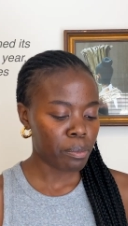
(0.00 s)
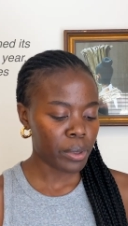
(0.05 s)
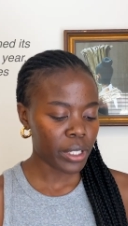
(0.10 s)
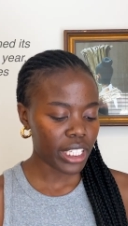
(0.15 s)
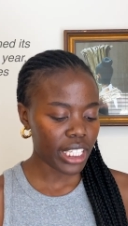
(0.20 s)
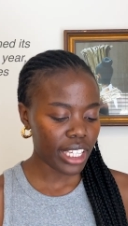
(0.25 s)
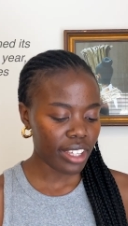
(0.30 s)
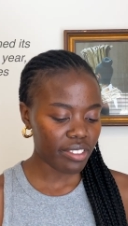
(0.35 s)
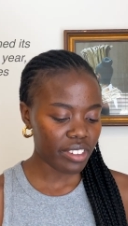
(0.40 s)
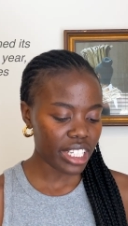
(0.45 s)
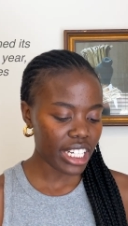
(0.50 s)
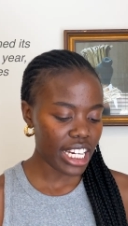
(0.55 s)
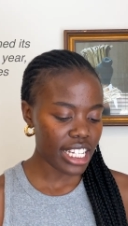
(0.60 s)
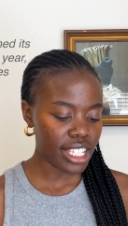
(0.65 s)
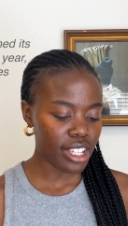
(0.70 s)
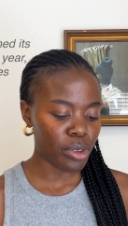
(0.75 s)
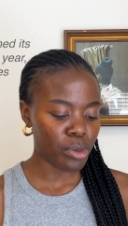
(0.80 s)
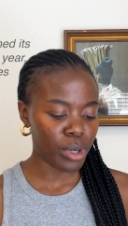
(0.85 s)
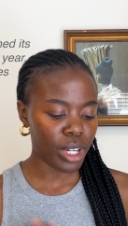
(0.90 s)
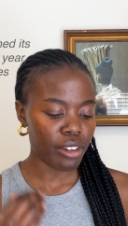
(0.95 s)
But even as
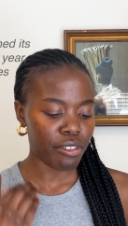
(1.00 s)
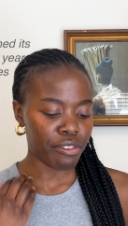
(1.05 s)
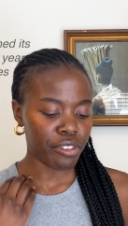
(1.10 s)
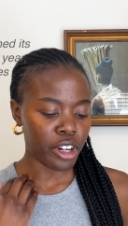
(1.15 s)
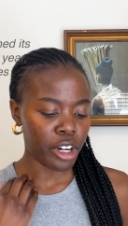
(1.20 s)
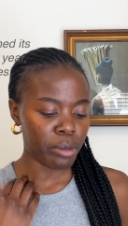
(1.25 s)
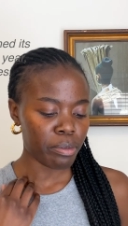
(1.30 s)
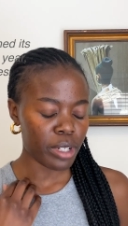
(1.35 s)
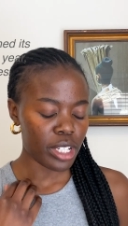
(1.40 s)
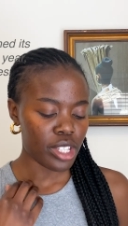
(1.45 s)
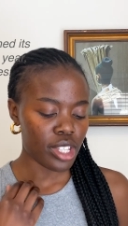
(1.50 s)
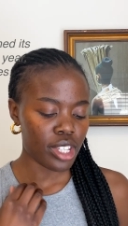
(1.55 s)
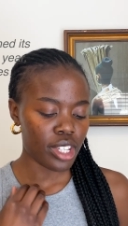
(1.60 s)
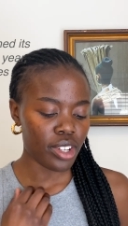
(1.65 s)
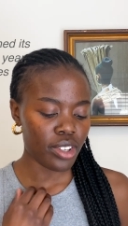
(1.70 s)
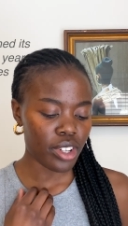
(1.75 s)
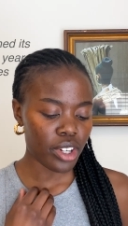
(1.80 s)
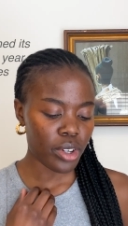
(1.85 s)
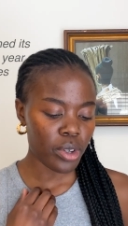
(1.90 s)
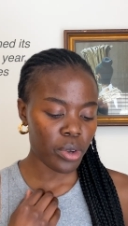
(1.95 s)
it reaffirmed its
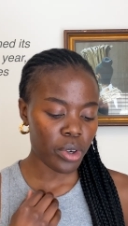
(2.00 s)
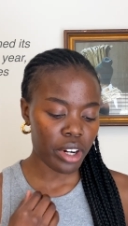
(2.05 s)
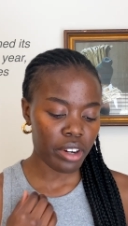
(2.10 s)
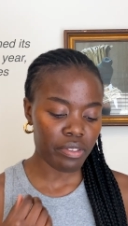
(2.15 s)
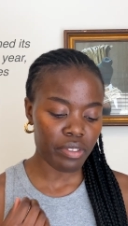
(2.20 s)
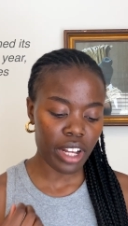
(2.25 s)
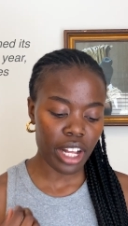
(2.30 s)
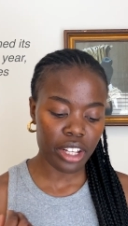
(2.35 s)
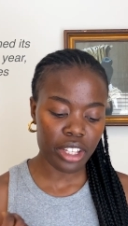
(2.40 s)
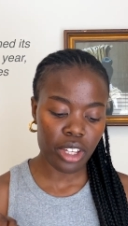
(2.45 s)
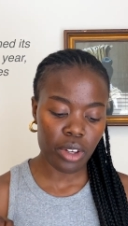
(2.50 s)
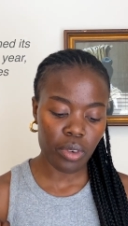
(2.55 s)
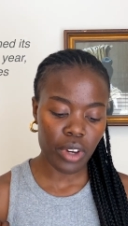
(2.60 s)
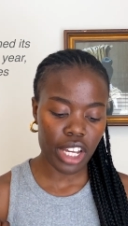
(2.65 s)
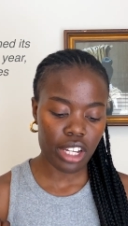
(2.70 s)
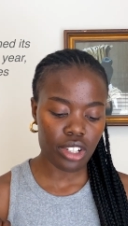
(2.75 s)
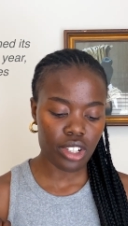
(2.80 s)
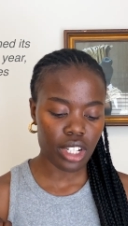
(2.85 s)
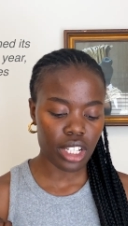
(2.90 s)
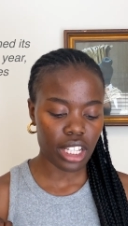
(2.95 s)
unicorn
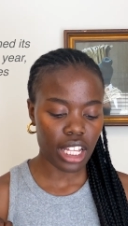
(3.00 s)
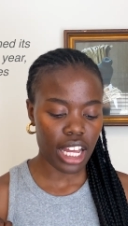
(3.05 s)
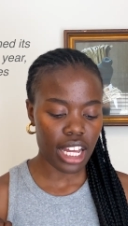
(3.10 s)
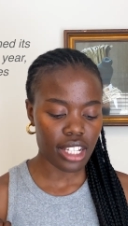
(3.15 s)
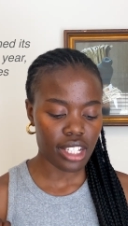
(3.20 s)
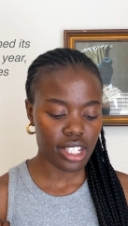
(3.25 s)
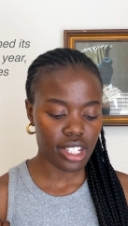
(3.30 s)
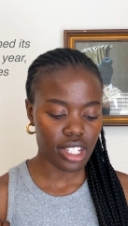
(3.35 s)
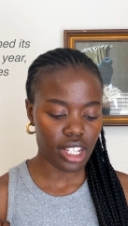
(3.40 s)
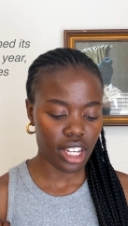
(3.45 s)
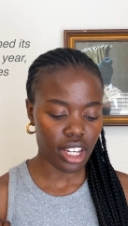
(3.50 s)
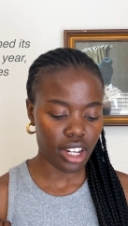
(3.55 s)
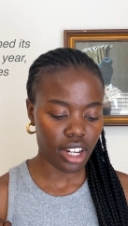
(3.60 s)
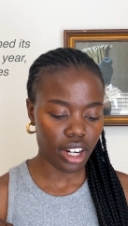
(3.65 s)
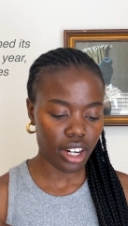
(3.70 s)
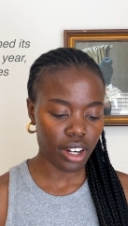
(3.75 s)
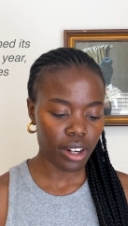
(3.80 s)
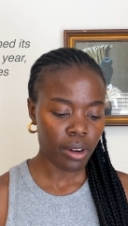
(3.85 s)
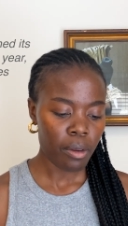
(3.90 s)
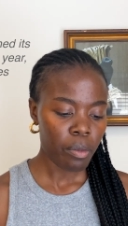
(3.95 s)
valuation last
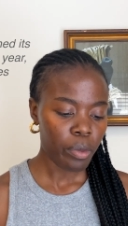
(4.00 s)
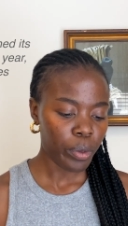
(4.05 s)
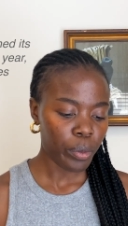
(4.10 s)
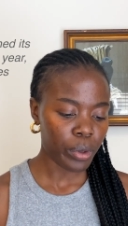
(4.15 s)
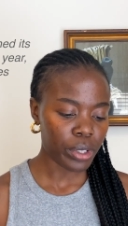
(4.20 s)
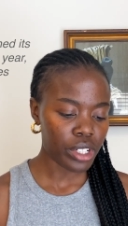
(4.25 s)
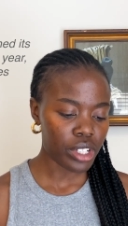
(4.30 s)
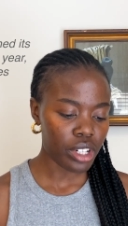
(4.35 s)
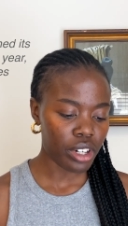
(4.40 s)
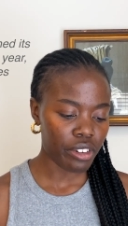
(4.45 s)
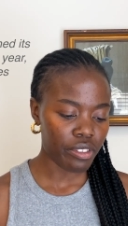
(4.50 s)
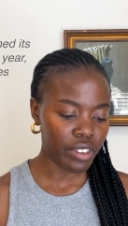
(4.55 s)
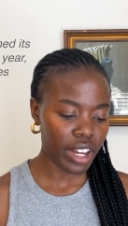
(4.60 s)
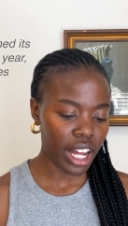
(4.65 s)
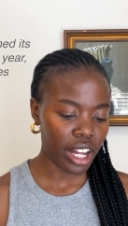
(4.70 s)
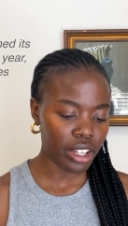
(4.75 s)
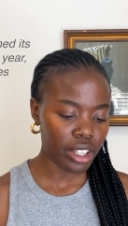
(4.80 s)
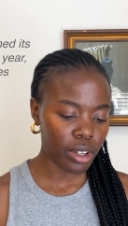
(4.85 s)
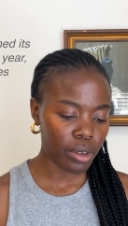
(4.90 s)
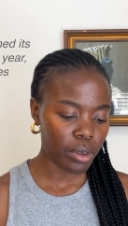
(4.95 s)
year, which their
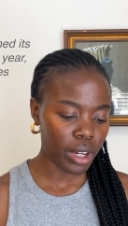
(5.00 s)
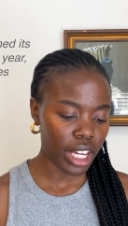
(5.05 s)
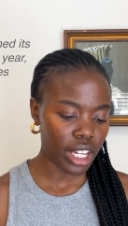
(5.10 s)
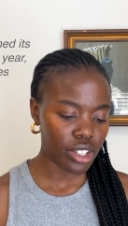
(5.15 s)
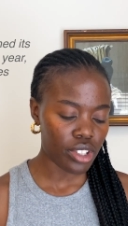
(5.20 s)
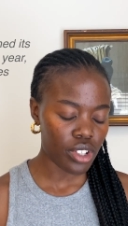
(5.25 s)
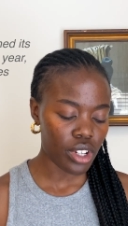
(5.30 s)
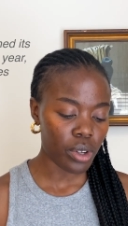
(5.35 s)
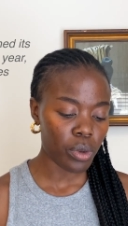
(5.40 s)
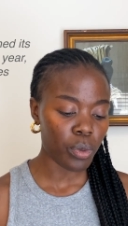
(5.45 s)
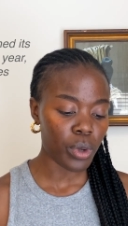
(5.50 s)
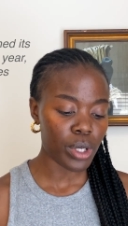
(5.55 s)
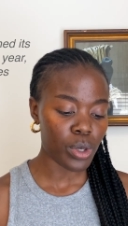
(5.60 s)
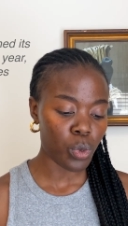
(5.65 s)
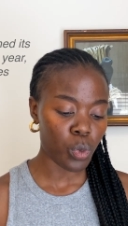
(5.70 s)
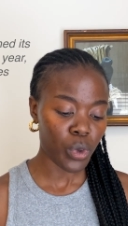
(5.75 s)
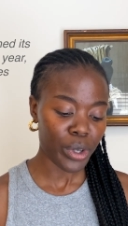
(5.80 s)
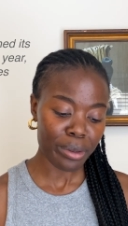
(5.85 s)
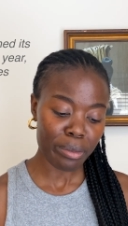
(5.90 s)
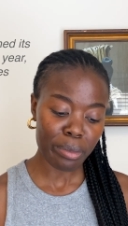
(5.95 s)
valuation was
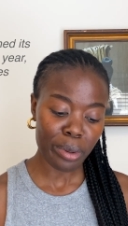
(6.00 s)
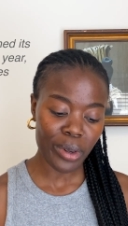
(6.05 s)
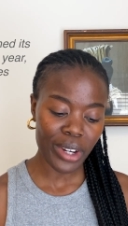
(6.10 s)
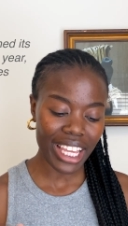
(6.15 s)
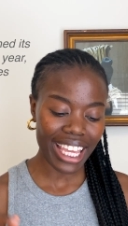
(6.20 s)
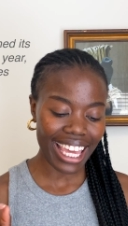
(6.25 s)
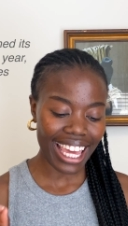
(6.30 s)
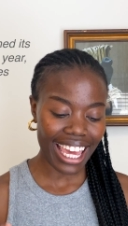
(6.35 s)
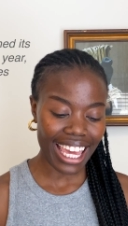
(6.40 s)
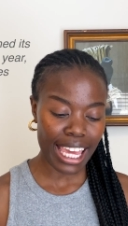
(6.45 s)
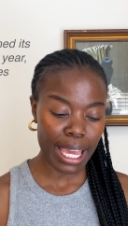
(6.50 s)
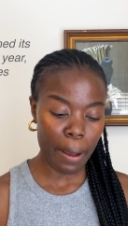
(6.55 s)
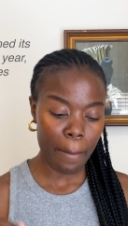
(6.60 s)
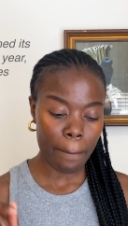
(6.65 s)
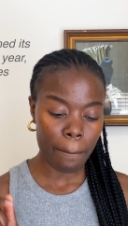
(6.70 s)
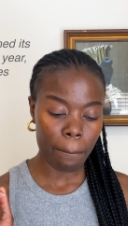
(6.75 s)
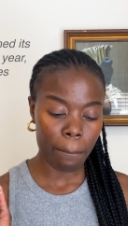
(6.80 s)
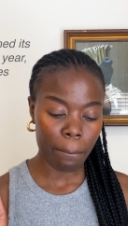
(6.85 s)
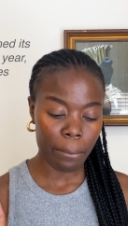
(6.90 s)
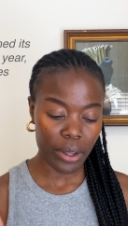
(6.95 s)
$1.8
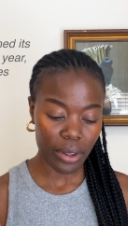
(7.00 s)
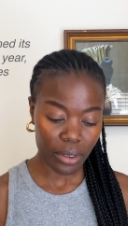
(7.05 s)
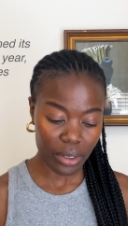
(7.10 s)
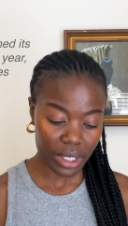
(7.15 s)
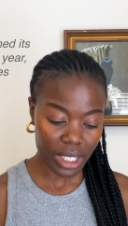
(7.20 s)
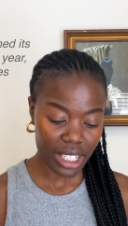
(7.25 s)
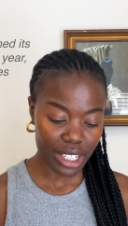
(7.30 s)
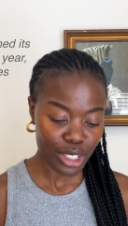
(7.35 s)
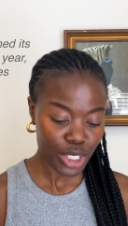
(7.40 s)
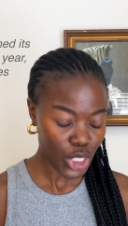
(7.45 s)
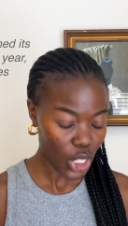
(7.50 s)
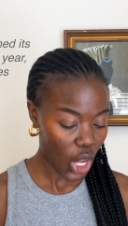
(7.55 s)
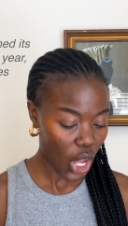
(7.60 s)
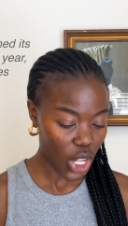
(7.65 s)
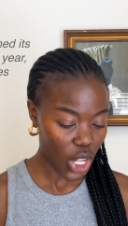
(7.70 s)
billion.